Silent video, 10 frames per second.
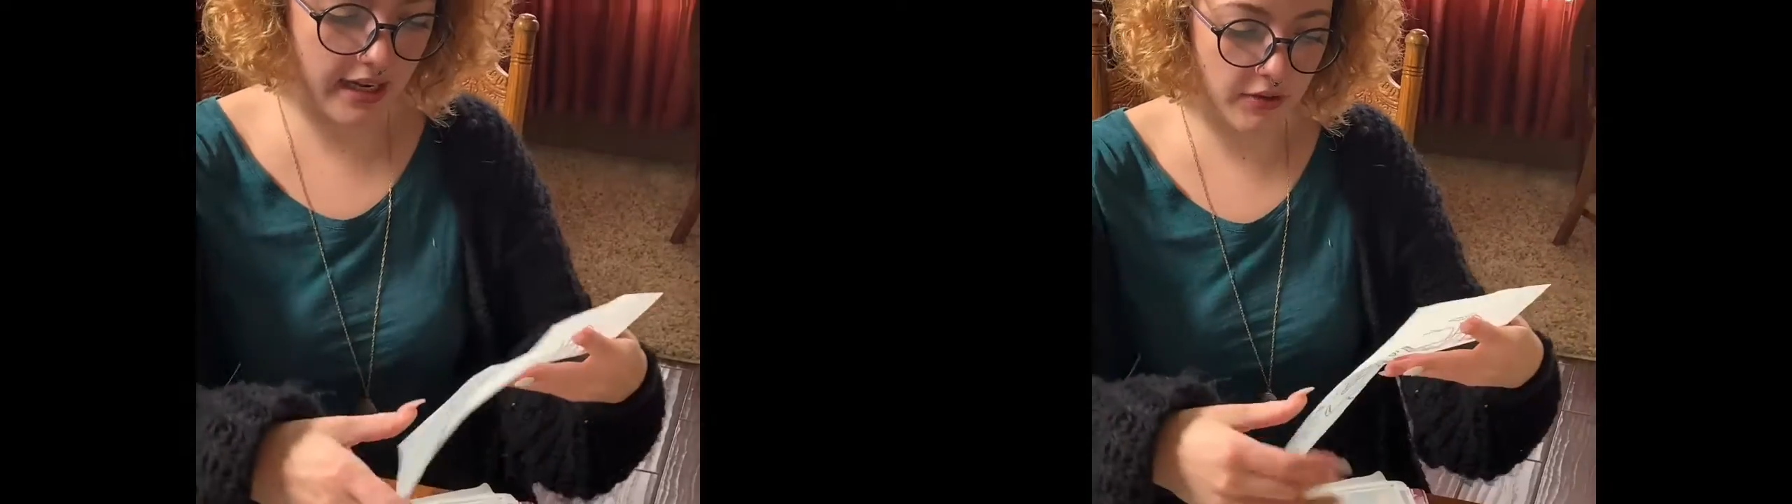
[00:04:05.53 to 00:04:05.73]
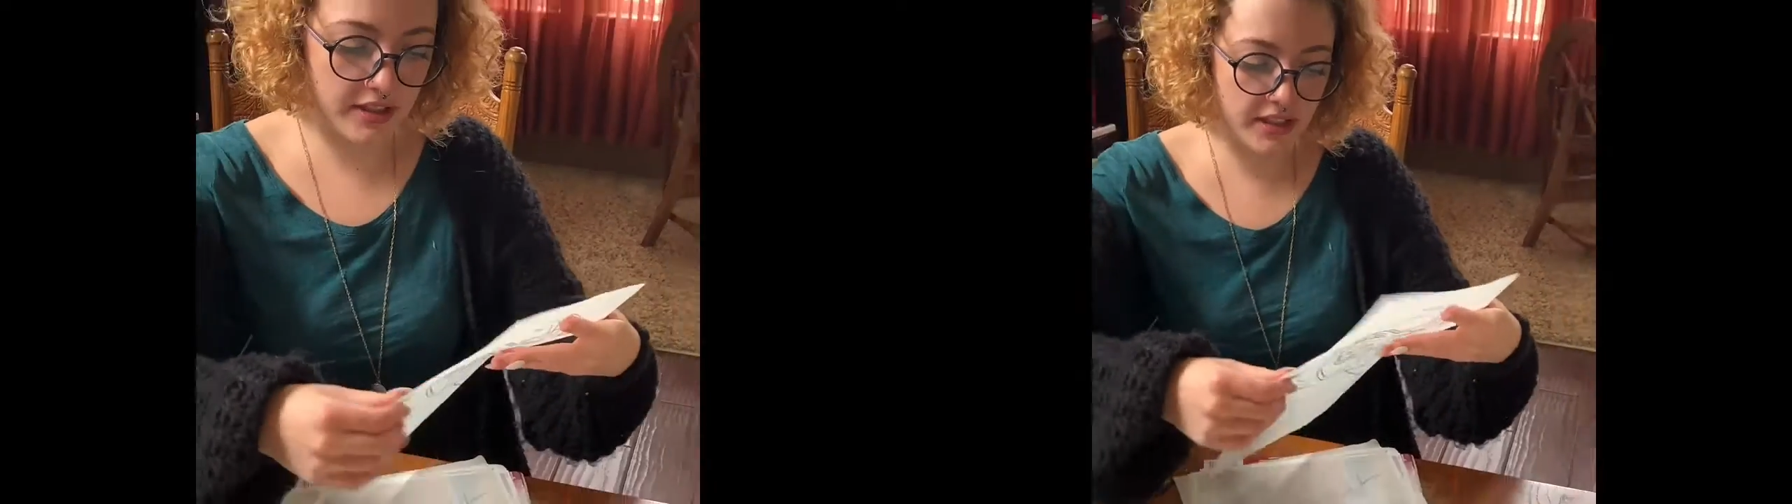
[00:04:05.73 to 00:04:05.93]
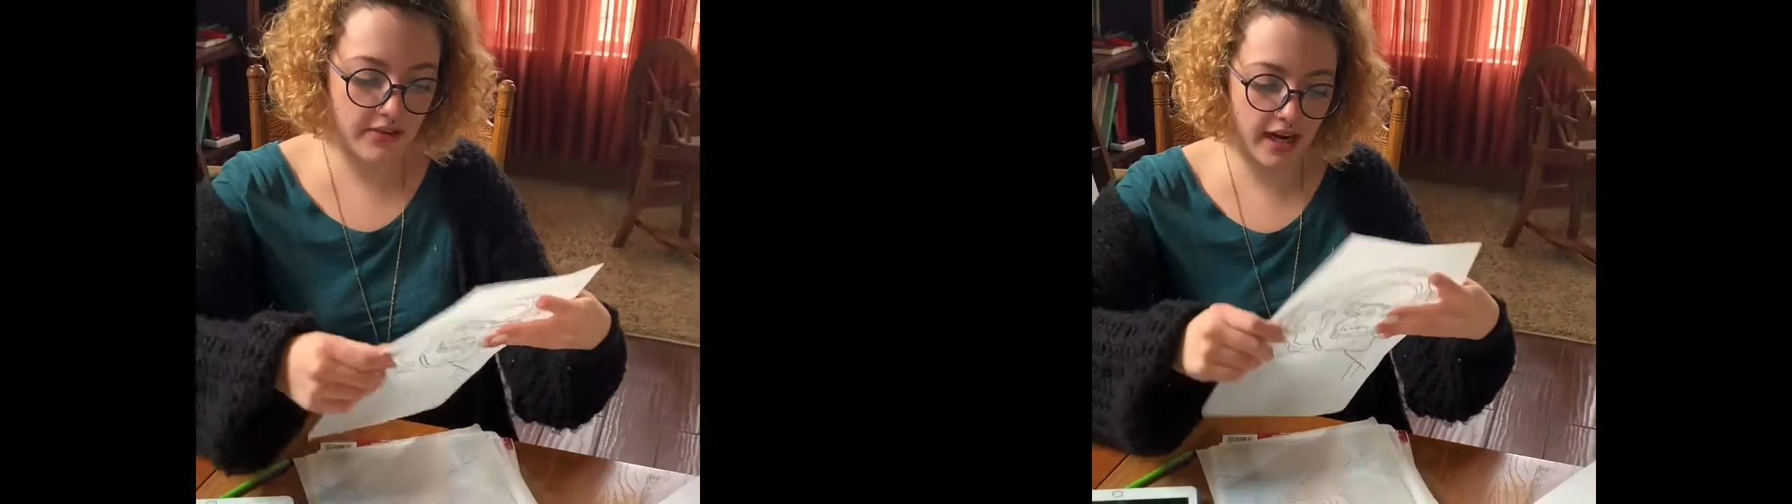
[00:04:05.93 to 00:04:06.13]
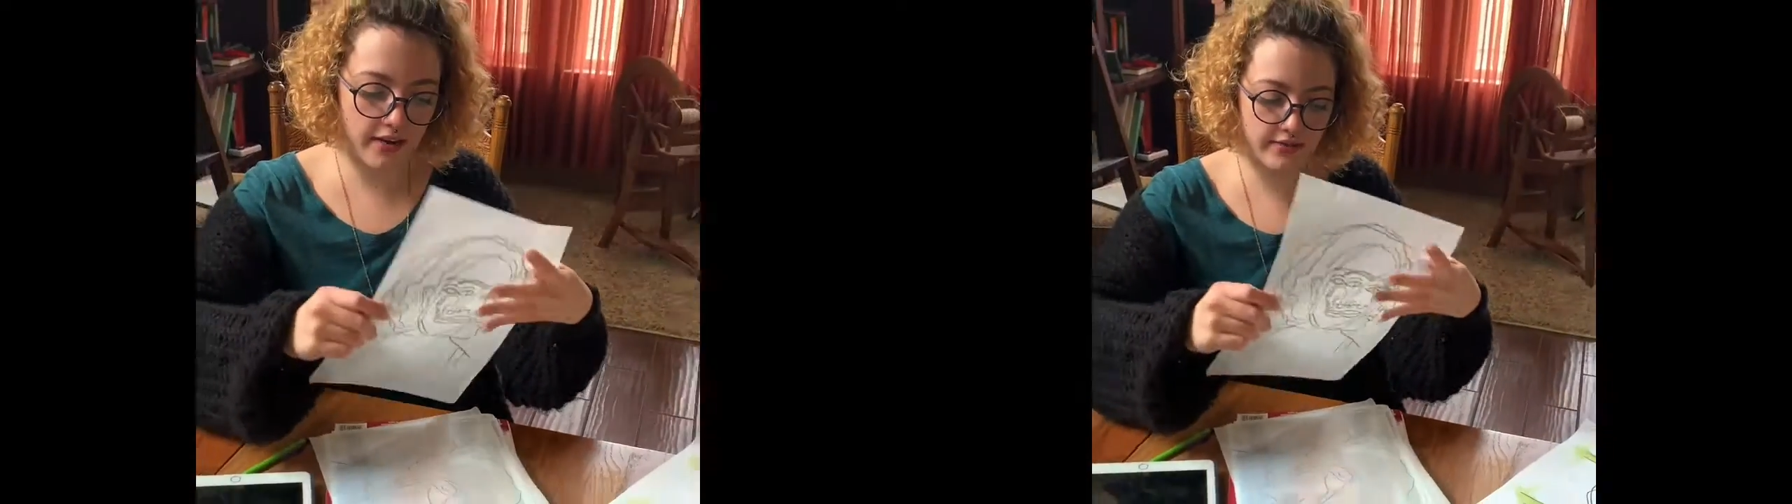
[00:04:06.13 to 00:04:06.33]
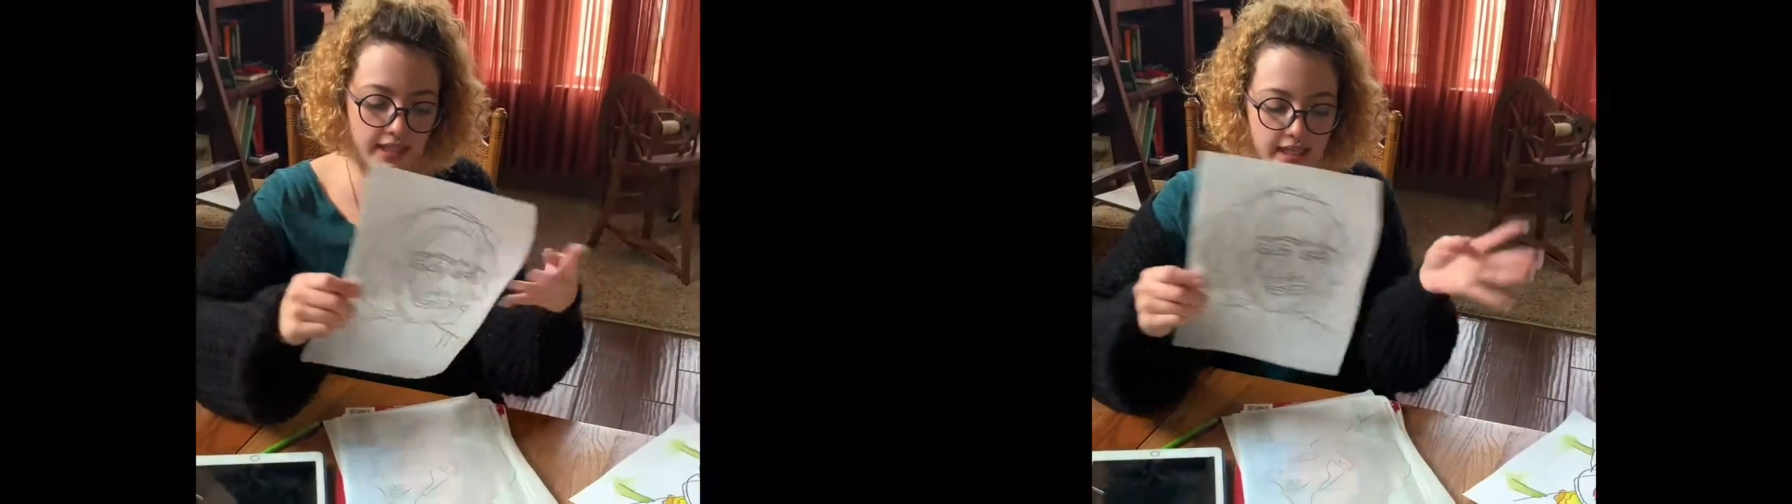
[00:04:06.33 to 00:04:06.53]
once you
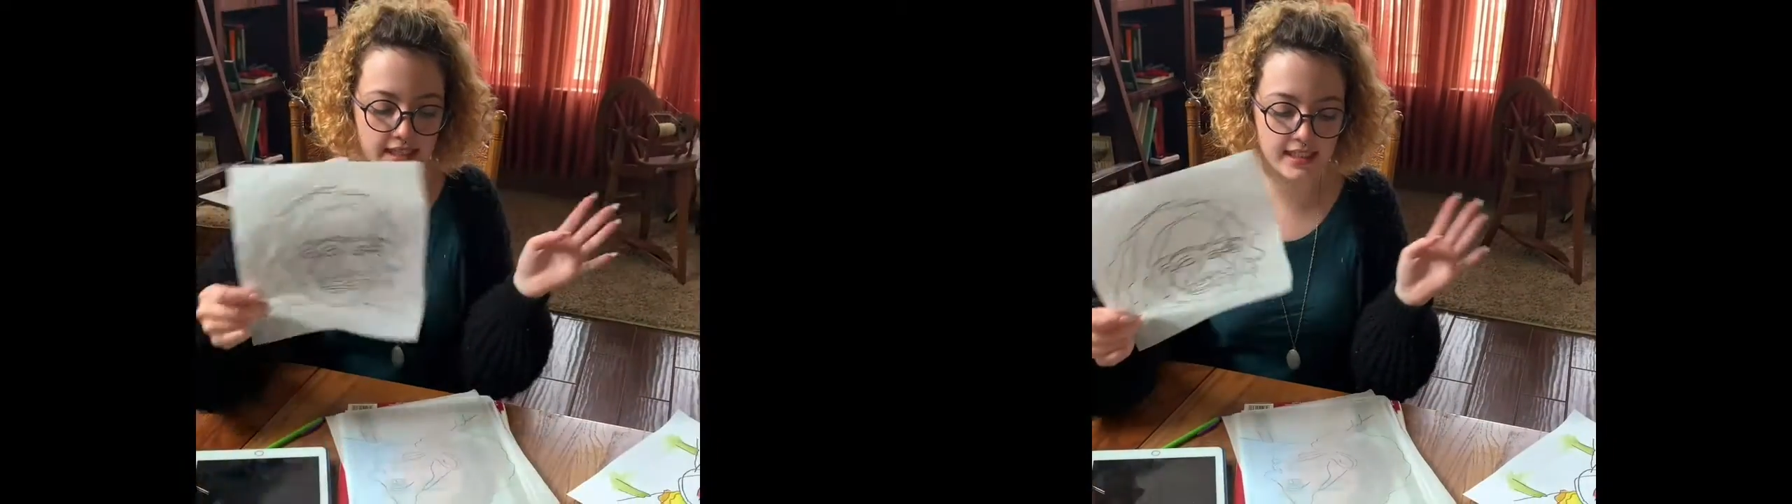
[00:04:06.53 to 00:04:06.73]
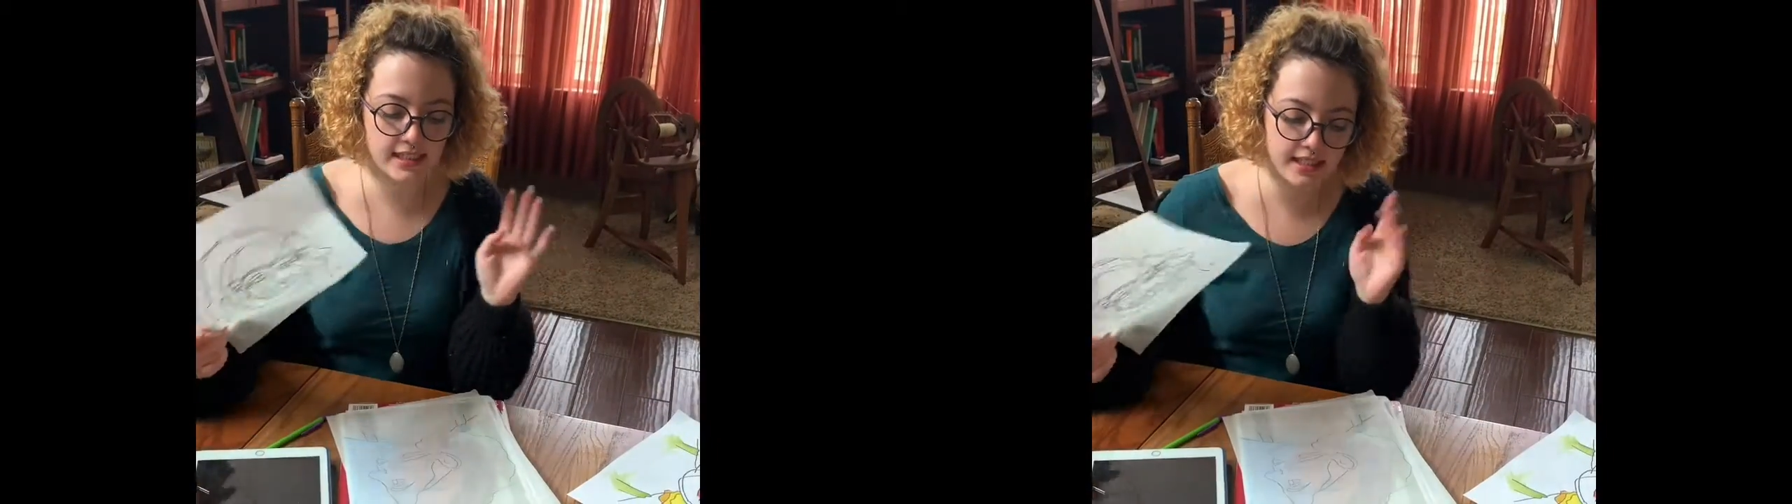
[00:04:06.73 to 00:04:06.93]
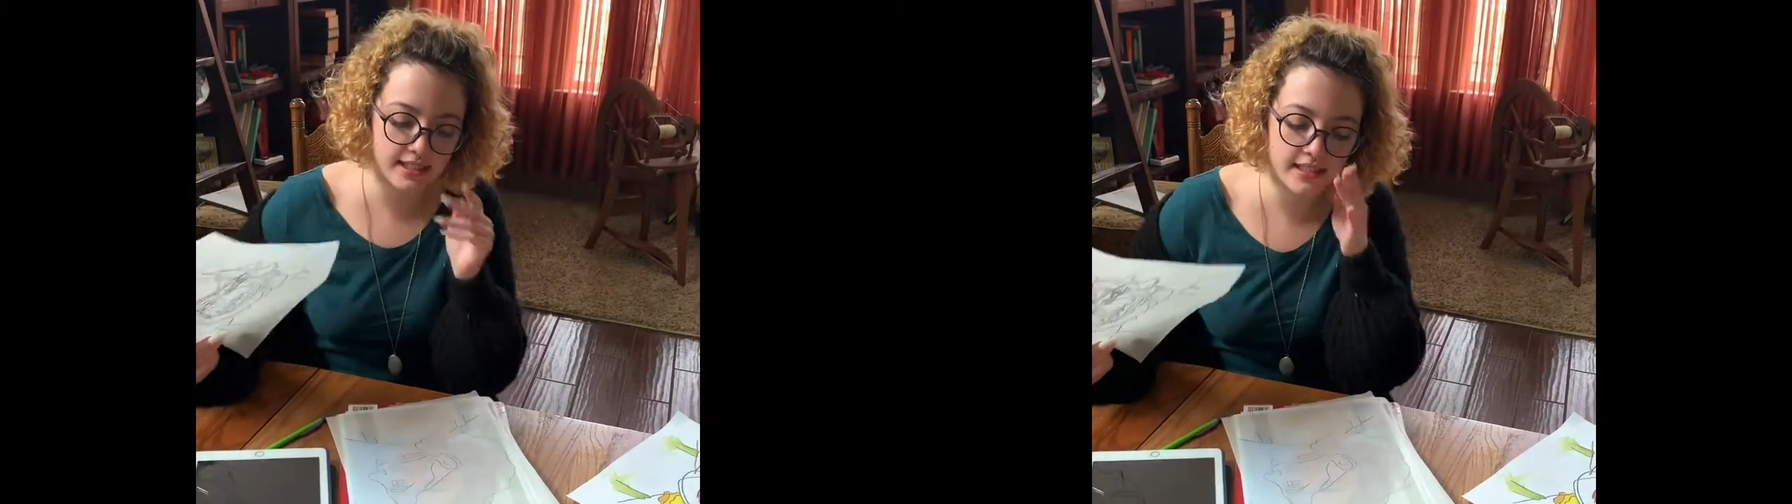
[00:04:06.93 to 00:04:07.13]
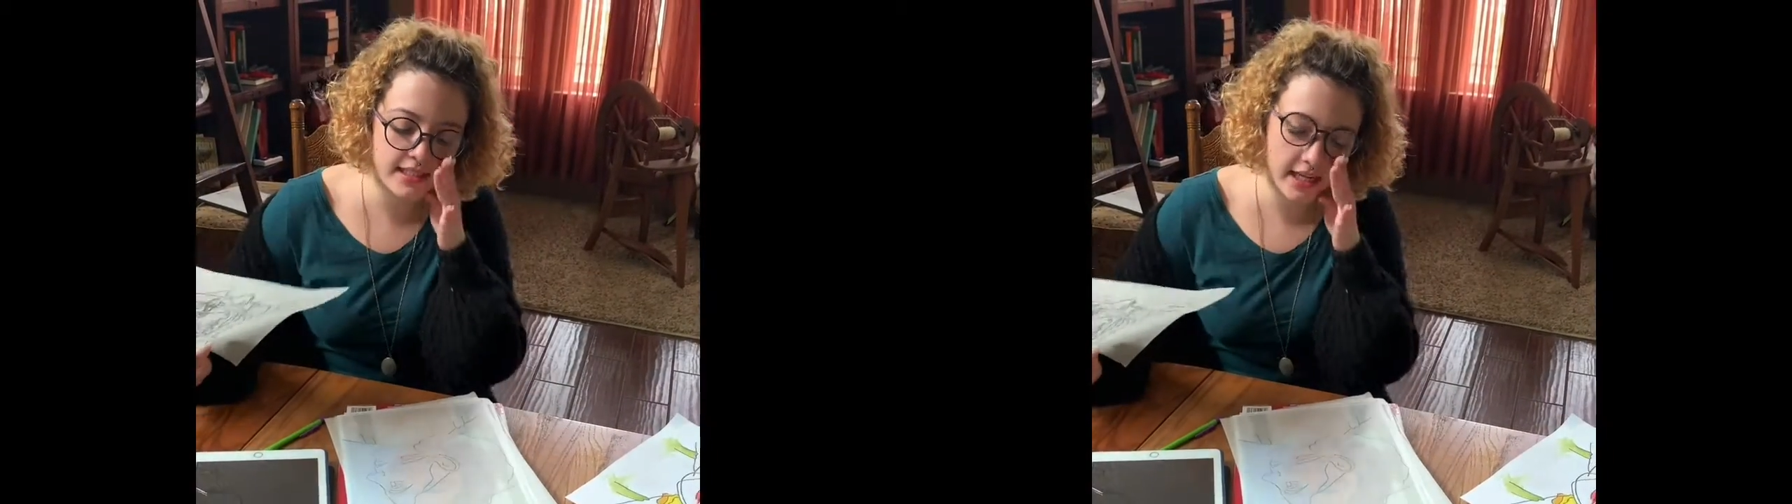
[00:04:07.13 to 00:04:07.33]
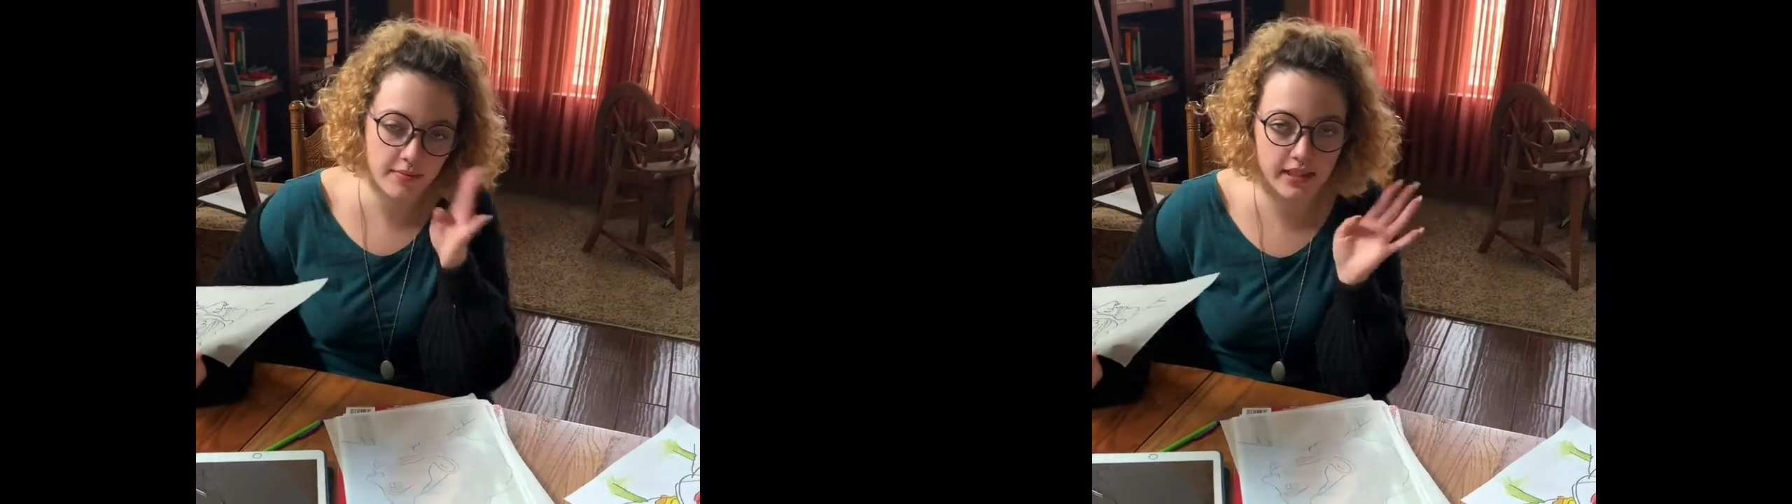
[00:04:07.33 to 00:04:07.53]
have this is the step